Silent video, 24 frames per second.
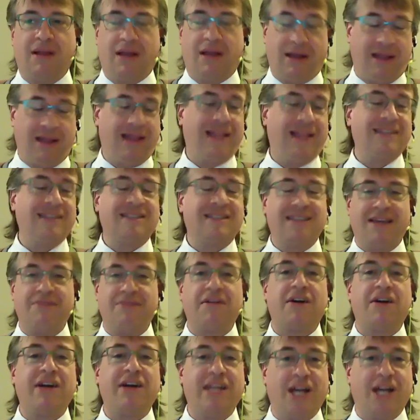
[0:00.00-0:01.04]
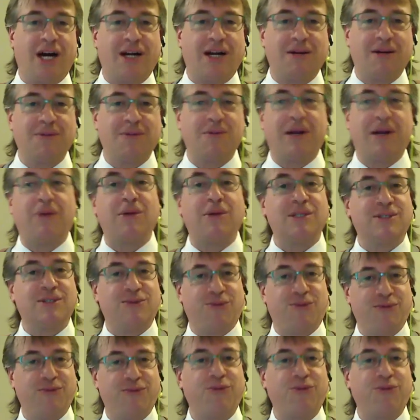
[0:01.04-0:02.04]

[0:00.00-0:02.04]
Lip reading: let's say, very young, when I was